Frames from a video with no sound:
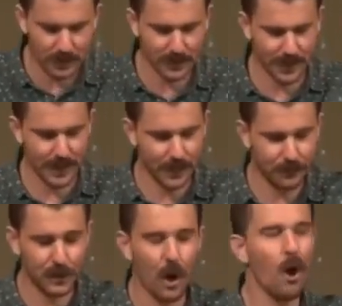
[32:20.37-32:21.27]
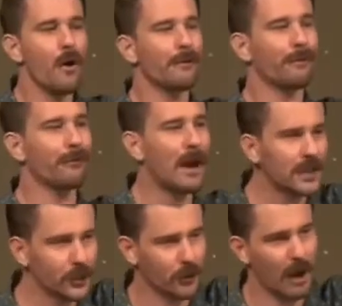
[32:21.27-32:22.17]
received
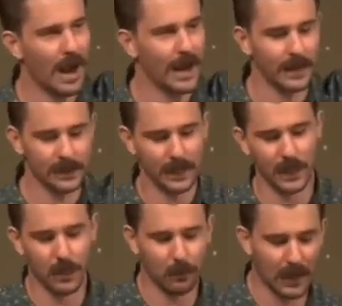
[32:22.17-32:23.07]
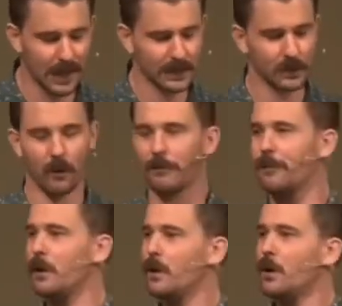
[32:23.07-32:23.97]
fresh grace in the place
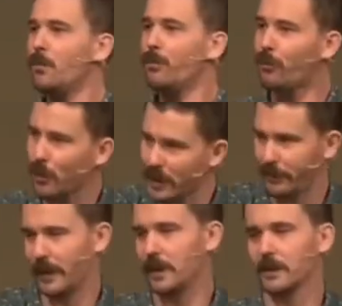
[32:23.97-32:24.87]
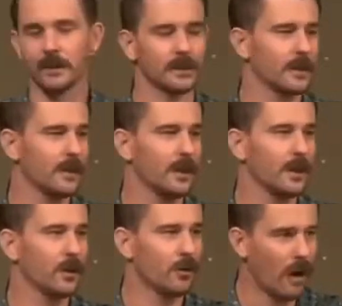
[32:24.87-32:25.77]
of previous
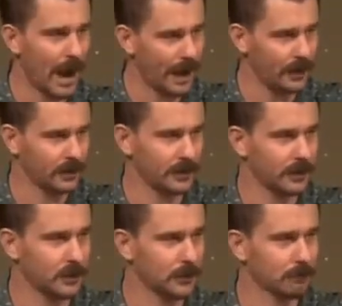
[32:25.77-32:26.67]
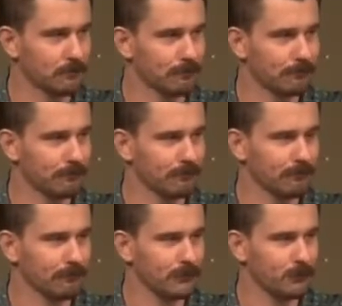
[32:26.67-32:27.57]
grace.
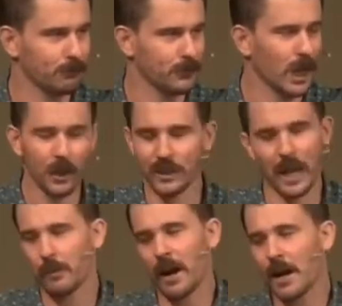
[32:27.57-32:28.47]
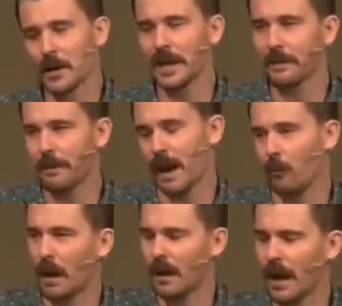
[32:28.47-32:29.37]
You say, but I don't get
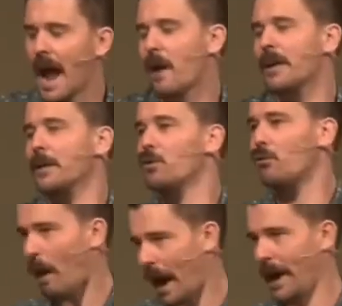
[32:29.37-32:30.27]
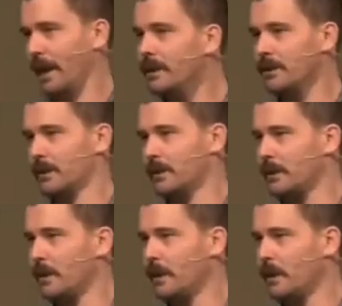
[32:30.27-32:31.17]
that. What, how can grace
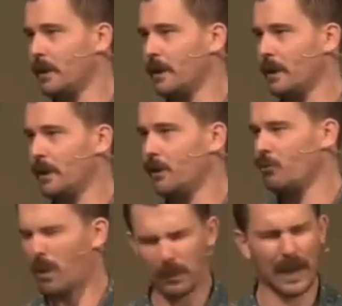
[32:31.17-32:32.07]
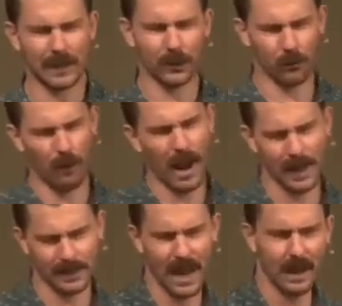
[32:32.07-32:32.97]
replace
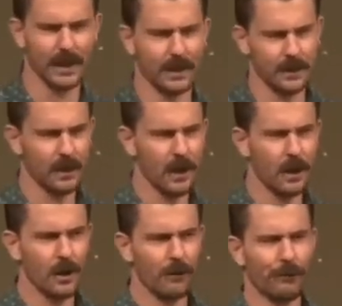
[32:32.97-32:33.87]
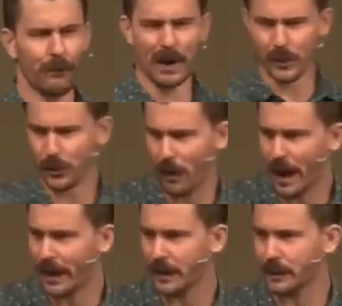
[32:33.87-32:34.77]
grace? How can fresh
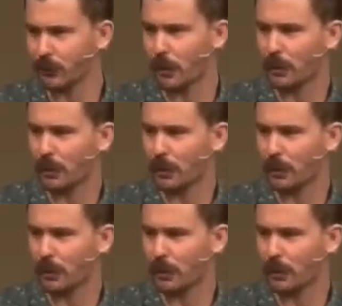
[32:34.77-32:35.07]
grace